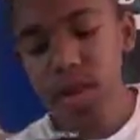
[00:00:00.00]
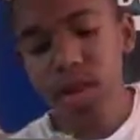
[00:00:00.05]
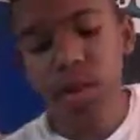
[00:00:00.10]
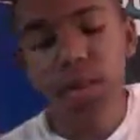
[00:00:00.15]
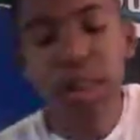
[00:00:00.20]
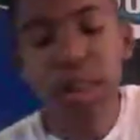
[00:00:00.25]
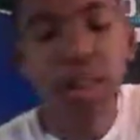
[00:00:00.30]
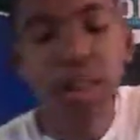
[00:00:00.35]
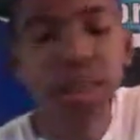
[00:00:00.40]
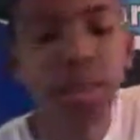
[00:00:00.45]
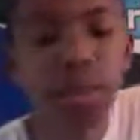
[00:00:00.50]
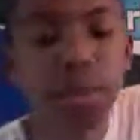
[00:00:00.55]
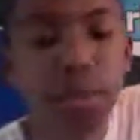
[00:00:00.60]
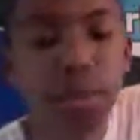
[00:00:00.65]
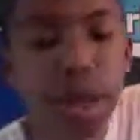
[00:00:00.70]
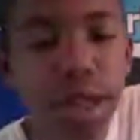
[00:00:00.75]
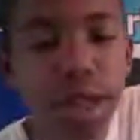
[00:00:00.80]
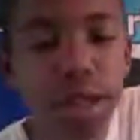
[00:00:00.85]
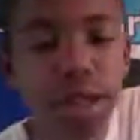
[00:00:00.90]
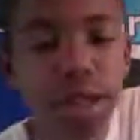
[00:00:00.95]
This is
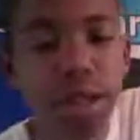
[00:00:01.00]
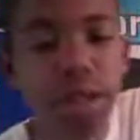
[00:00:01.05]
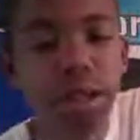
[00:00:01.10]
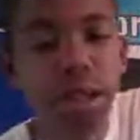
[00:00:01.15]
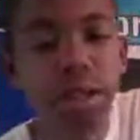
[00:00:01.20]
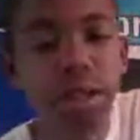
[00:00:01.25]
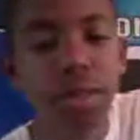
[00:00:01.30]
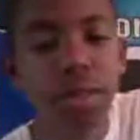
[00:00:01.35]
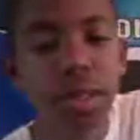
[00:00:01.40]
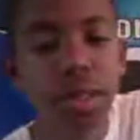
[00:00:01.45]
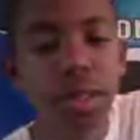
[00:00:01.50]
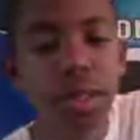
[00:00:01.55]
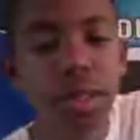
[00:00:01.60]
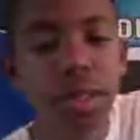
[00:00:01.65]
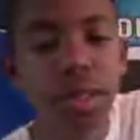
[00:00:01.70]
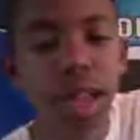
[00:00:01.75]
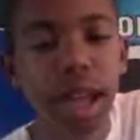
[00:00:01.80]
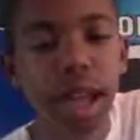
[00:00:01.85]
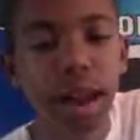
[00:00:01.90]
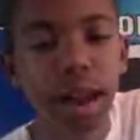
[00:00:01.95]
what it looks like when it's
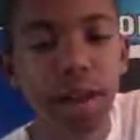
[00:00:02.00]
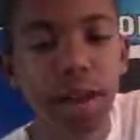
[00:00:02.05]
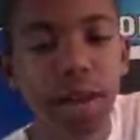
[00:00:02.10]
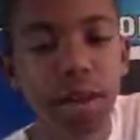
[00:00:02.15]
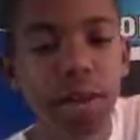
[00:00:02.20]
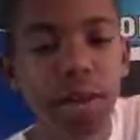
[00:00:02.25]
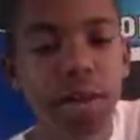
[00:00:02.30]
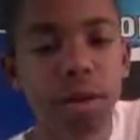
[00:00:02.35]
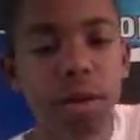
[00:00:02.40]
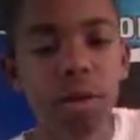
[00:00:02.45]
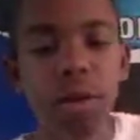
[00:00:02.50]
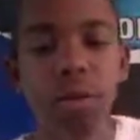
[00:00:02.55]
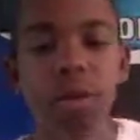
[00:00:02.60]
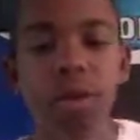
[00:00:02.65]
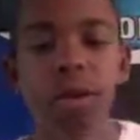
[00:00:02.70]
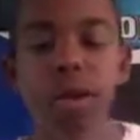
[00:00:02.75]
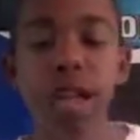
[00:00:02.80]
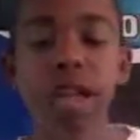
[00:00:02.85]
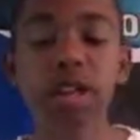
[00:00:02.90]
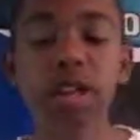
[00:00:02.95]
scared.
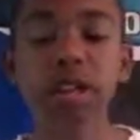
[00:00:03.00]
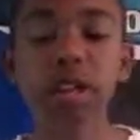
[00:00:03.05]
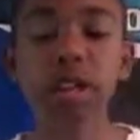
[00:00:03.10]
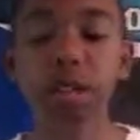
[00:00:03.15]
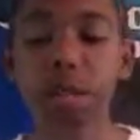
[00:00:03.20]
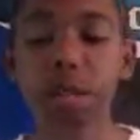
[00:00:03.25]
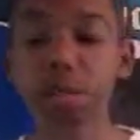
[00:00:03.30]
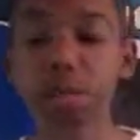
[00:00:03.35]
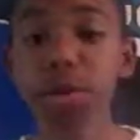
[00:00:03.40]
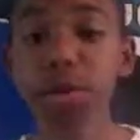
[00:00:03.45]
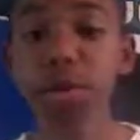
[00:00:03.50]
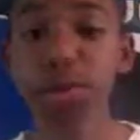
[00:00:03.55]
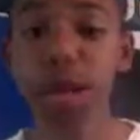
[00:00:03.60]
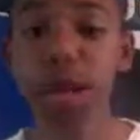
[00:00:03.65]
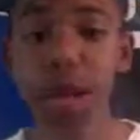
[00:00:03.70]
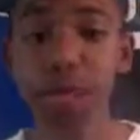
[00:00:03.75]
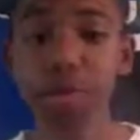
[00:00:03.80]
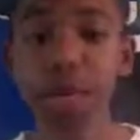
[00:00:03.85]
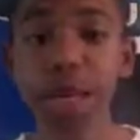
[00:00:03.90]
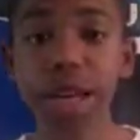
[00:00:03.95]
It turns all blue like
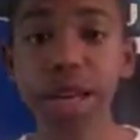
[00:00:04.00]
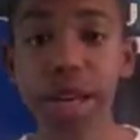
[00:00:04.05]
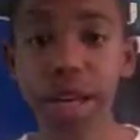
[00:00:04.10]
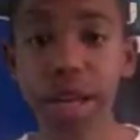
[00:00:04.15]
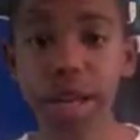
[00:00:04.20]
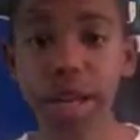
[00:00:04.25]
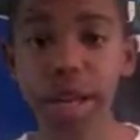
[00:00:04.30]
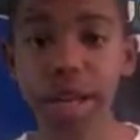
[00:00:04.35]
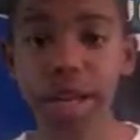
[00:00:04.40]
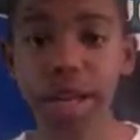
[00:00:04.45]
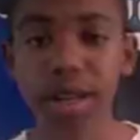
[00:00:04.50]
a peacock.